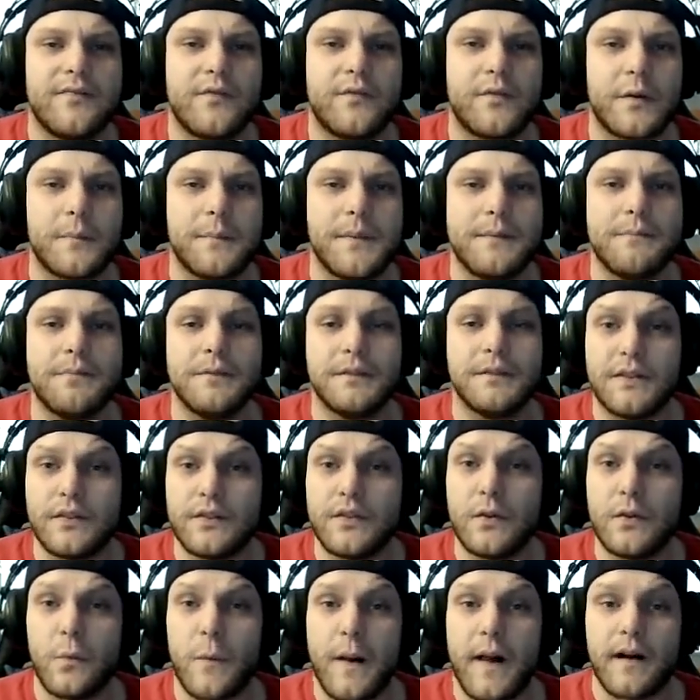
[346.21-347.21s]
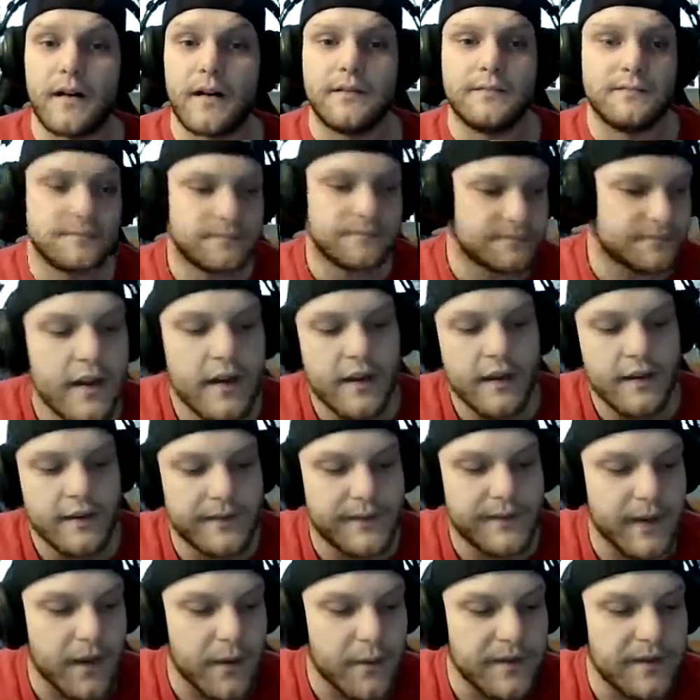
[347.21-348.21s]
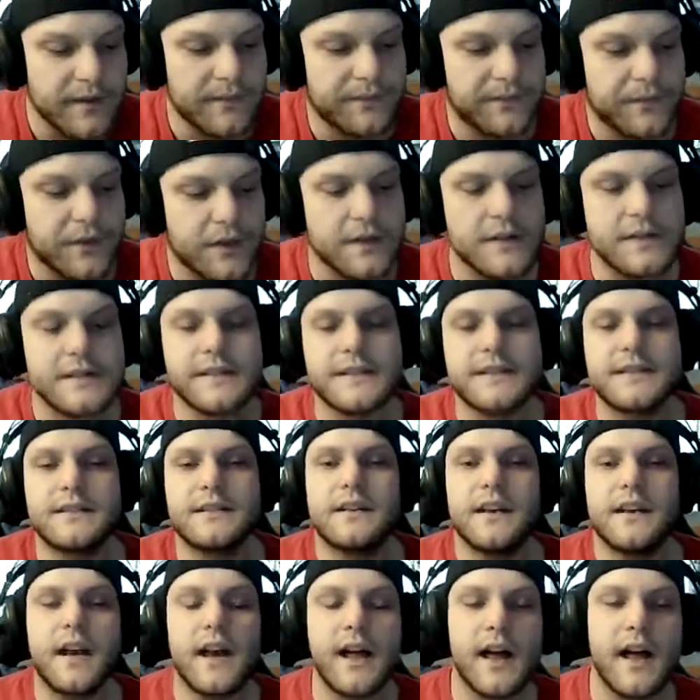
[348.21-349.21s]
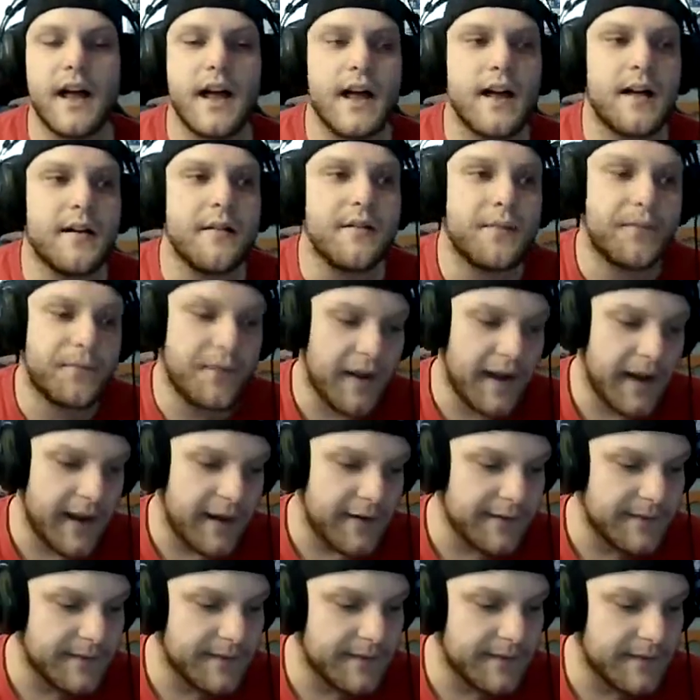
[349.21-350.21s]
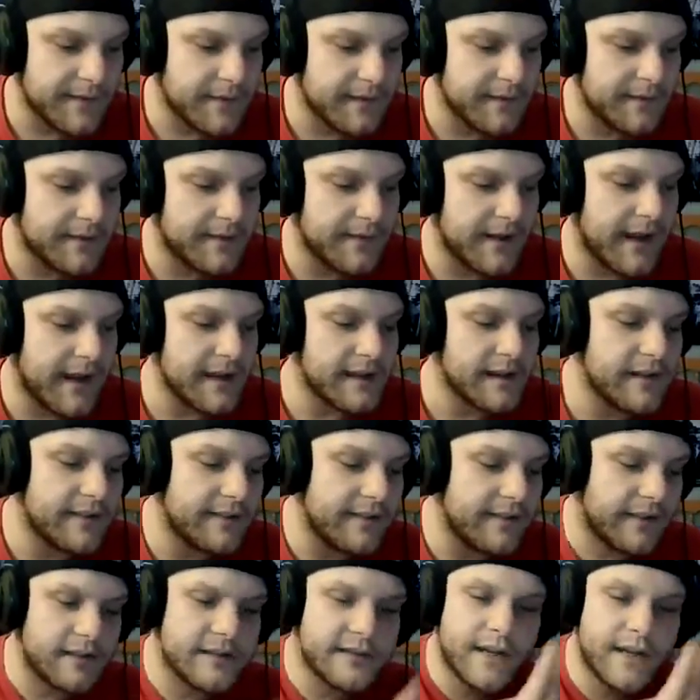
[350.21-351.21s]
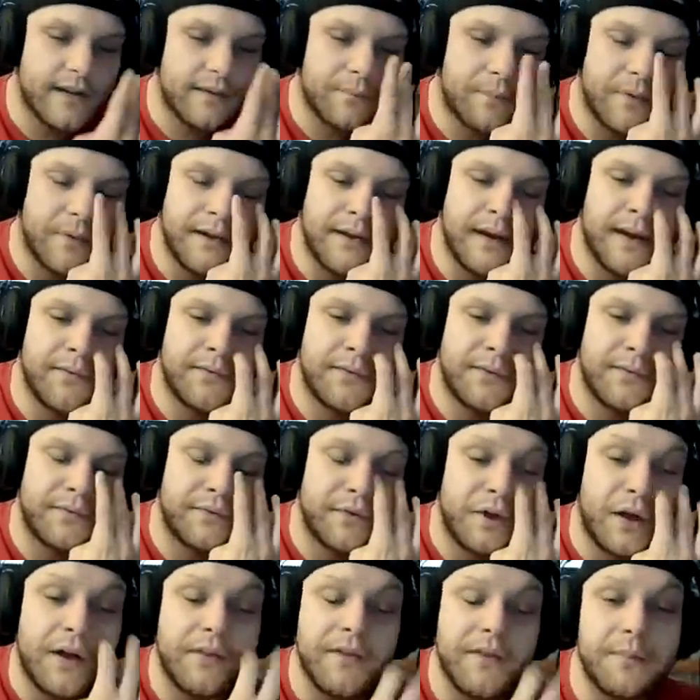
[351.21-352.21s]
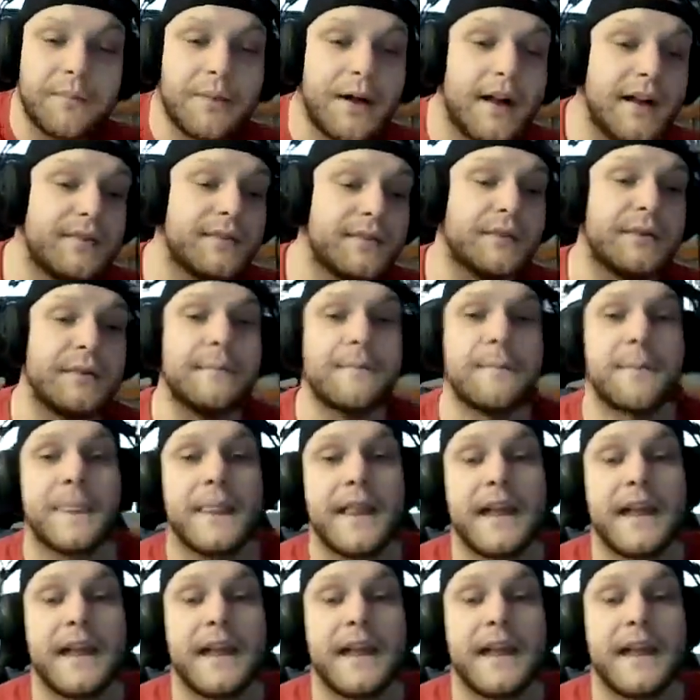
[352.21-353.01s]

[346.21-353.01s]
for people to do well. So the first phase to head to the second checkpoint, you have to solve a puzzle.